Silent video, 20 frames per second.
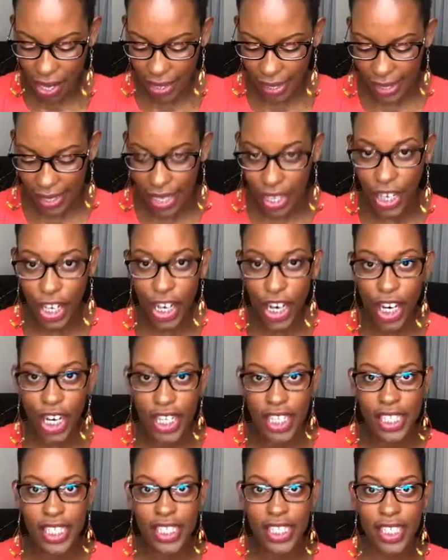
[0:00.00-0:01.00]
singer
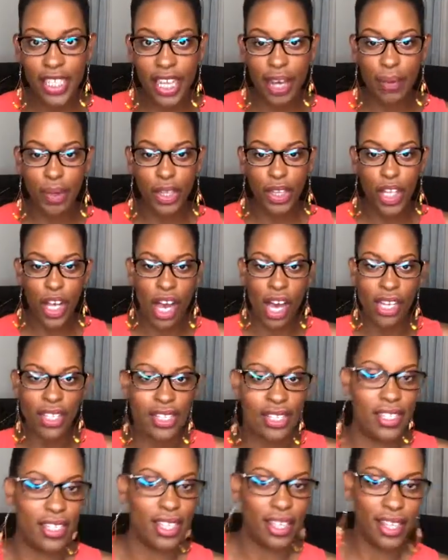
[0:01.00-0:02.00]
and DJ that we
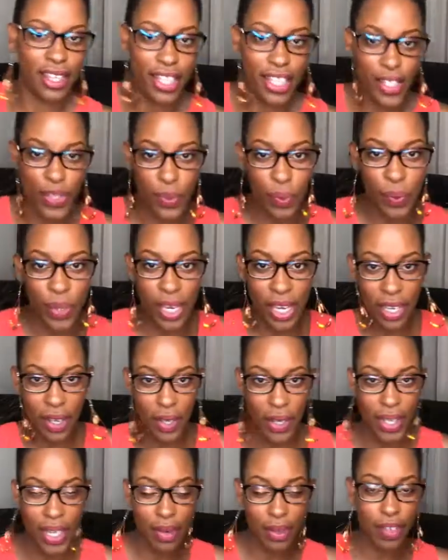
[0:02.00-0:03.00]
lost this week.
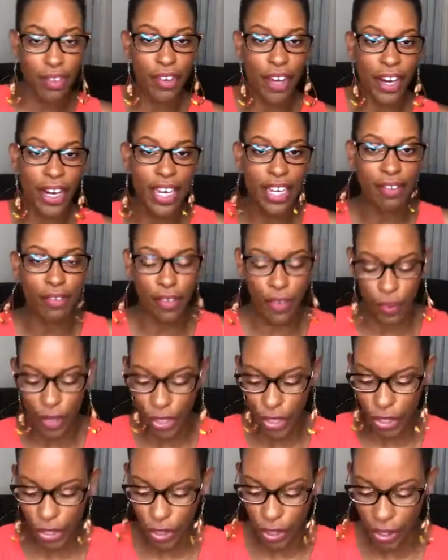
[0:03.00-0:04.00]
That was very
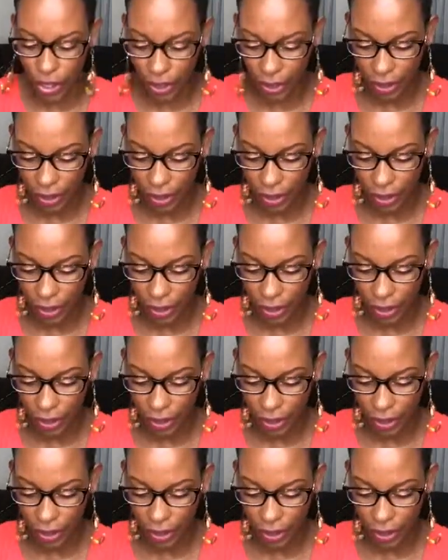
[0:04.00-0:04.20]
influential.